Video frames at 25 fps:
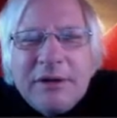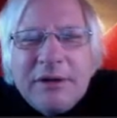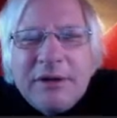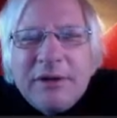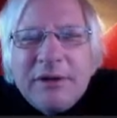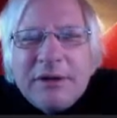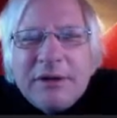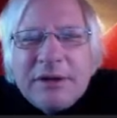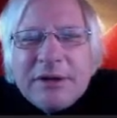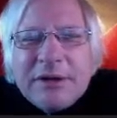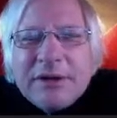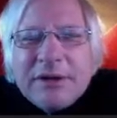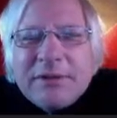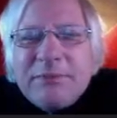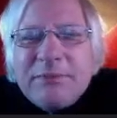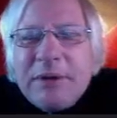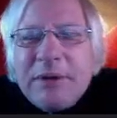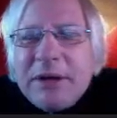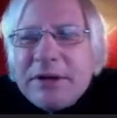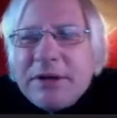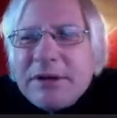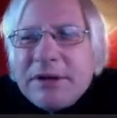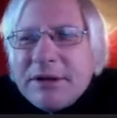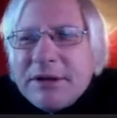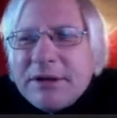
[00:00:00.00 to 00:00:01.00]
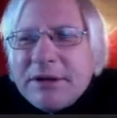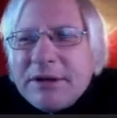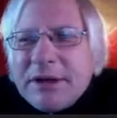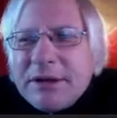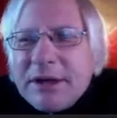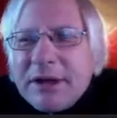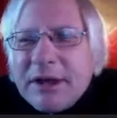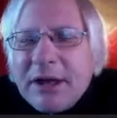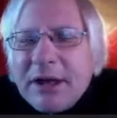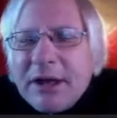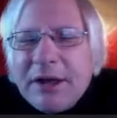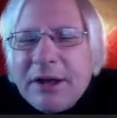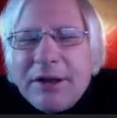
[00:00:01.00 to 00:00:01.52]
suspicious.
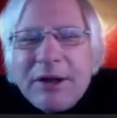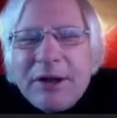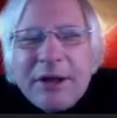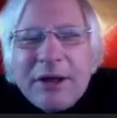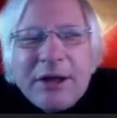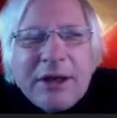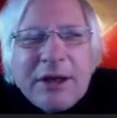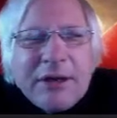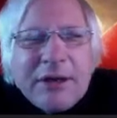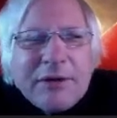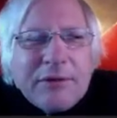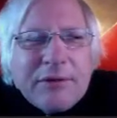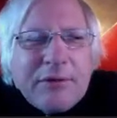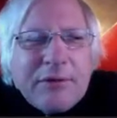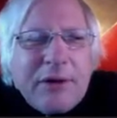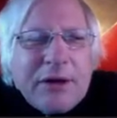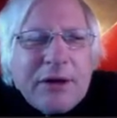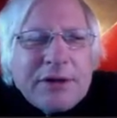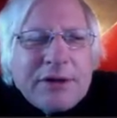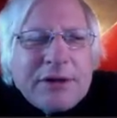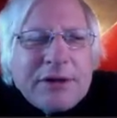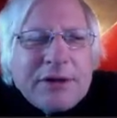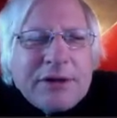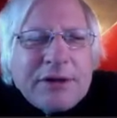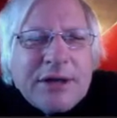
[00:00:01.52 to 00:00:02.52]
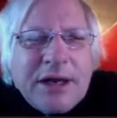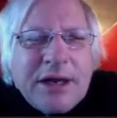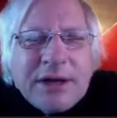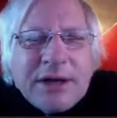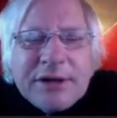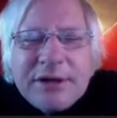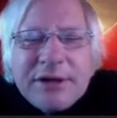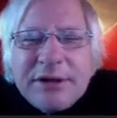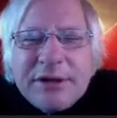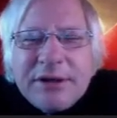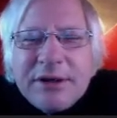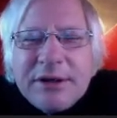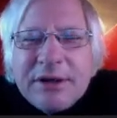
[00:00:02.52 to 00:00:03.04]
And I think the Russians
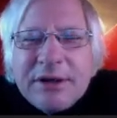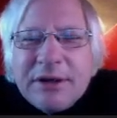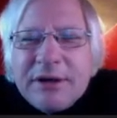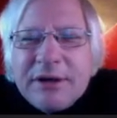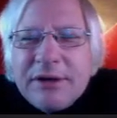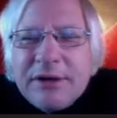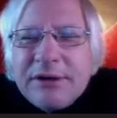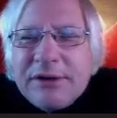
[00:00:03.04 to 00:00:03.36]
actually did a good